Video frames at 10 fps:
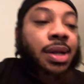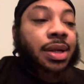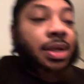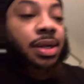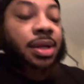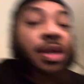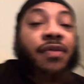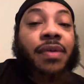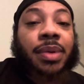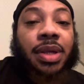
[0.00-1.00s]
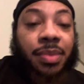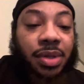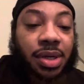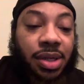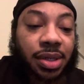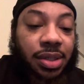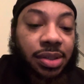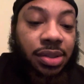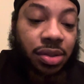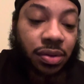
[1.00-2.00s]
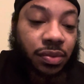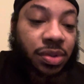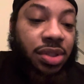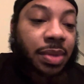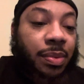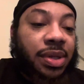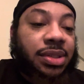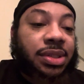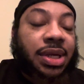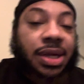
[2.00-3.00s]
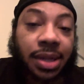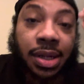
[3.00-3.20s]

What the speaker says: And if I'm keeping it 100, so where's my present day?